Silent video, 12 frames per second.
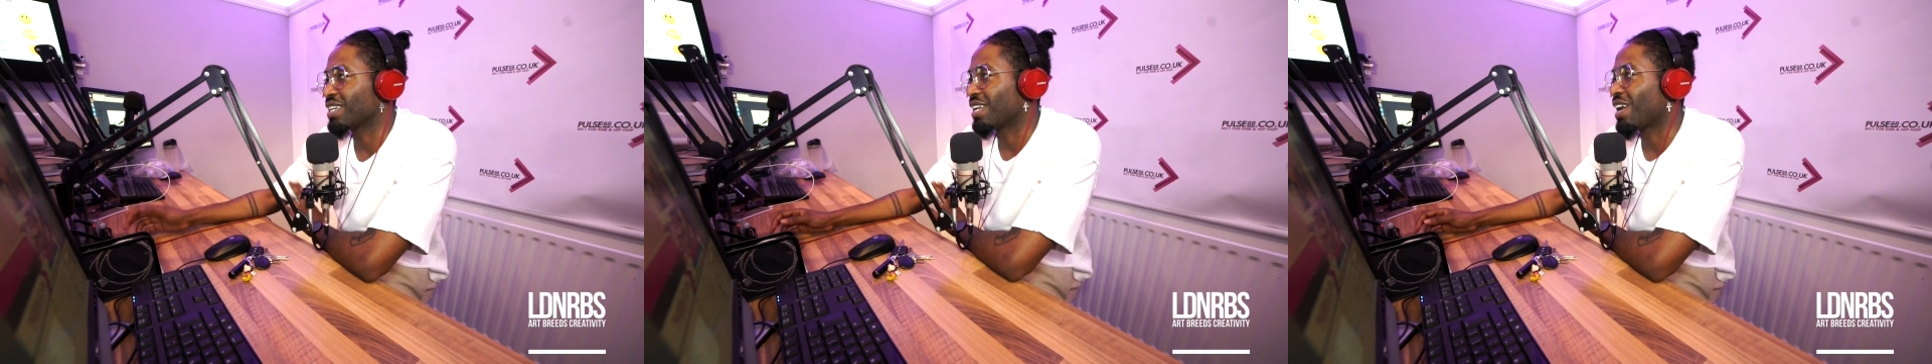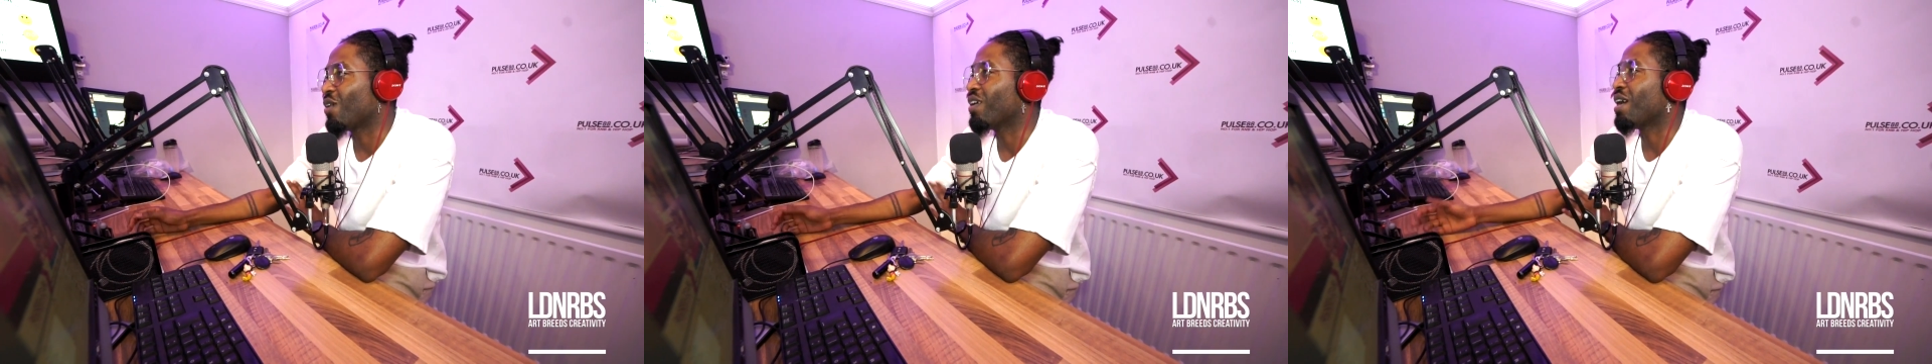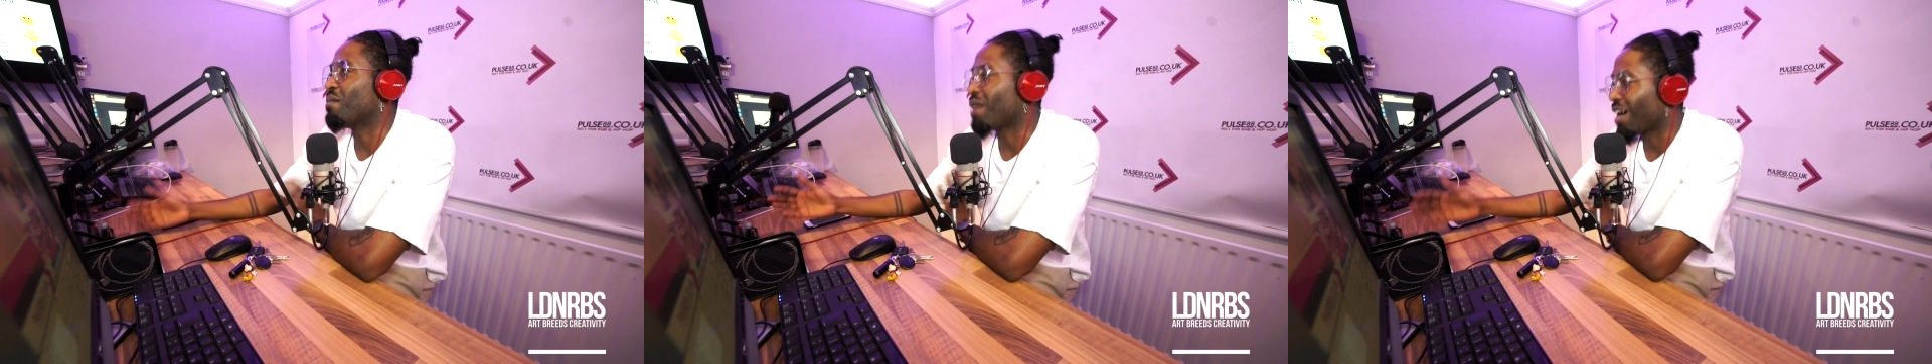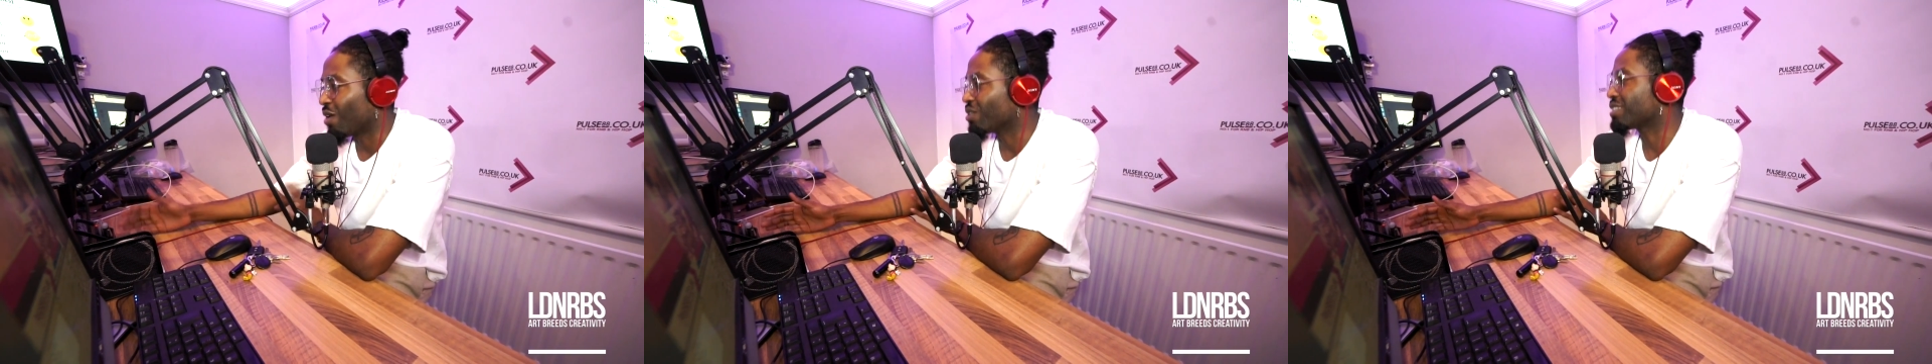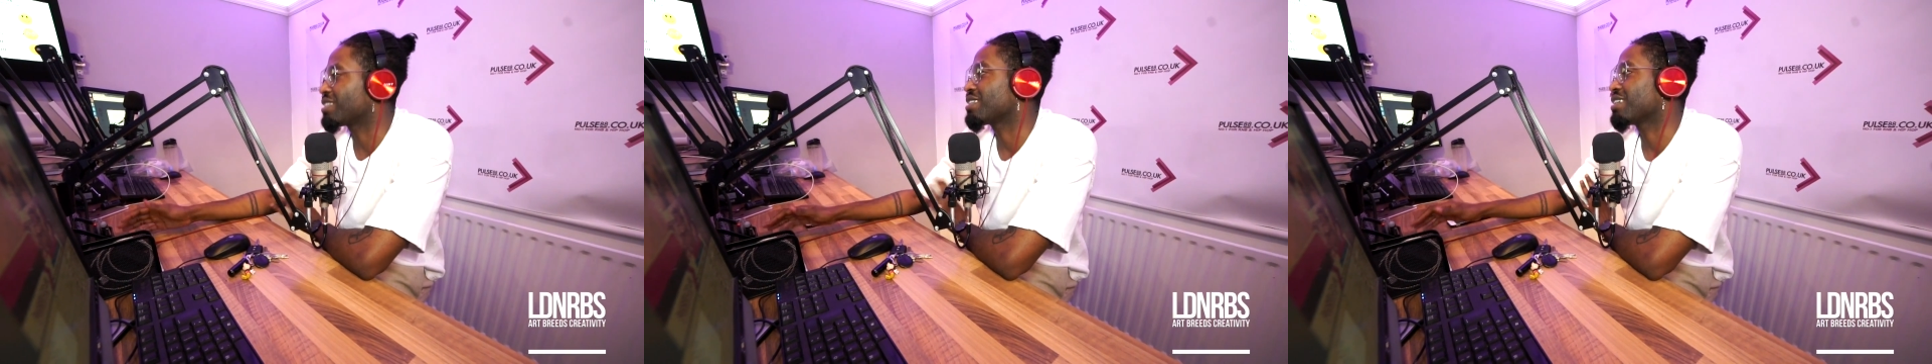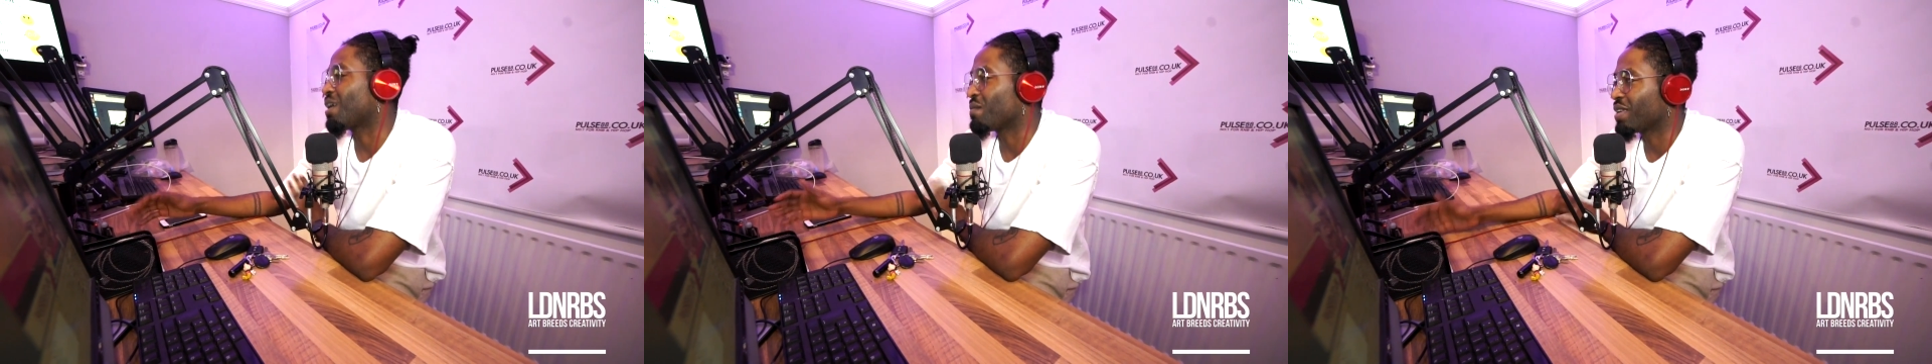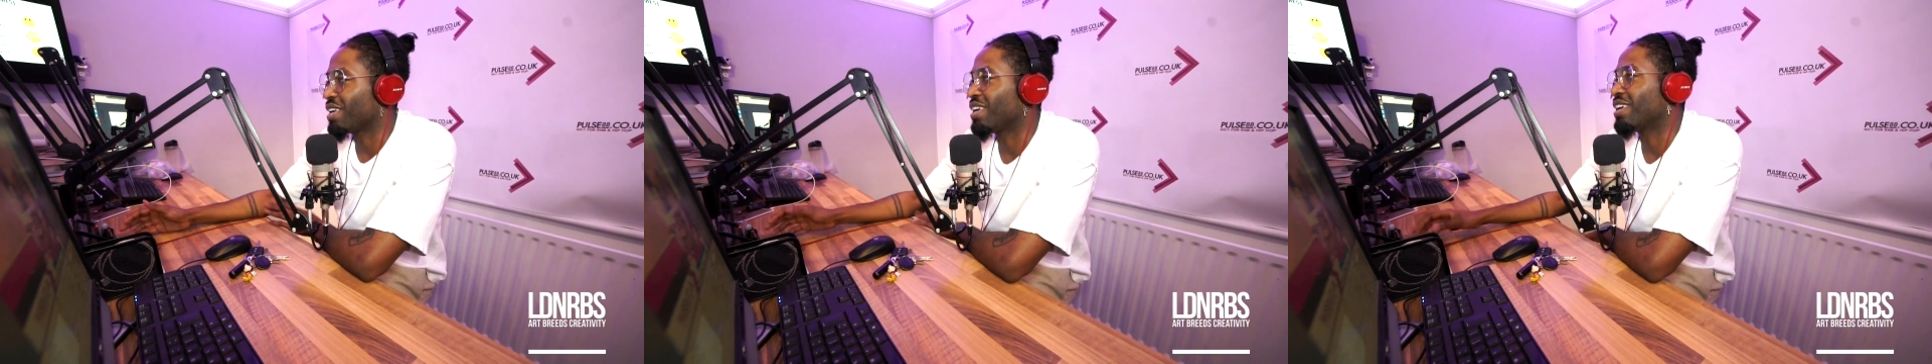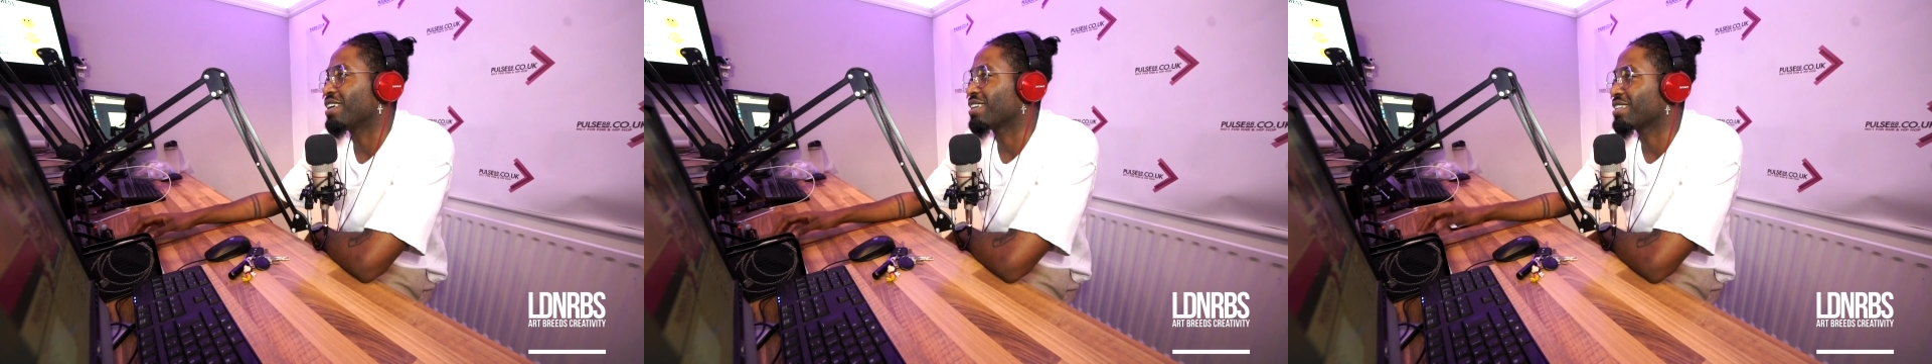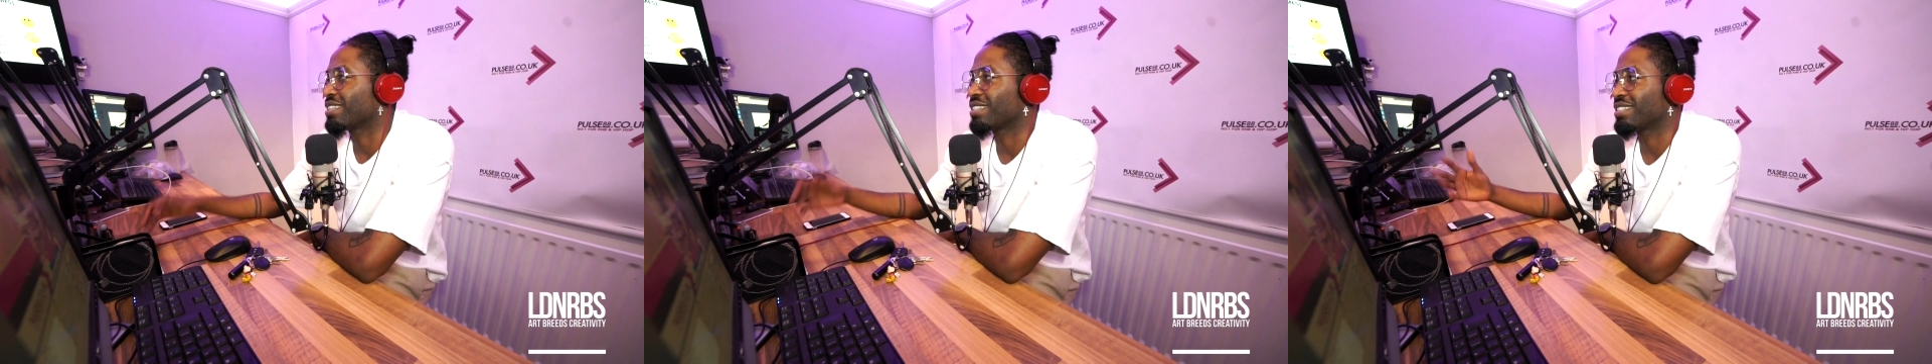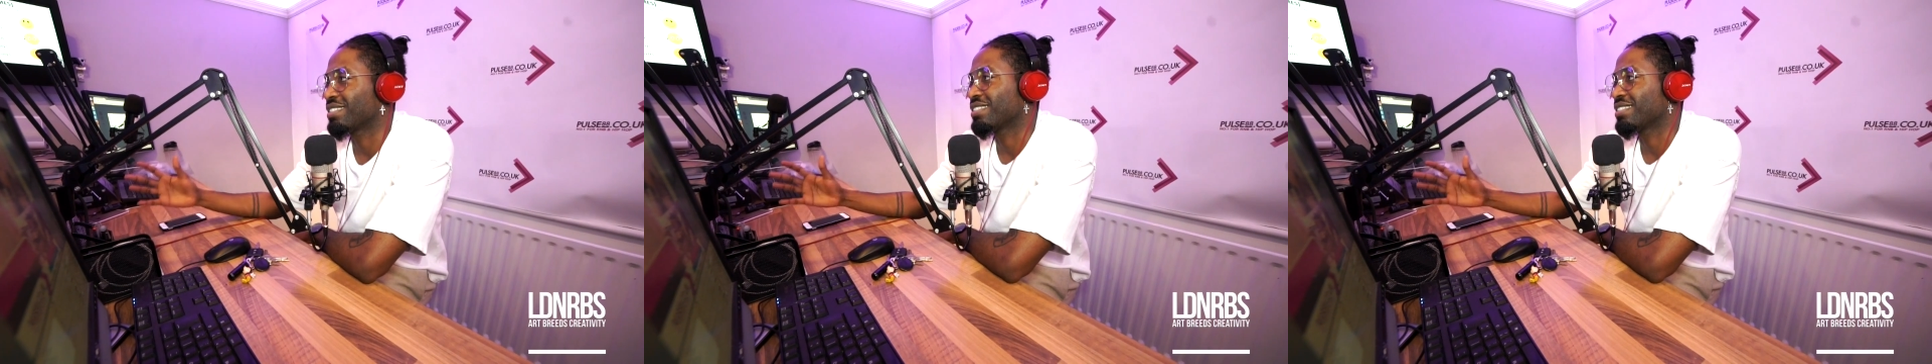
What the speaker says: and now I'm out, I'm here, I'm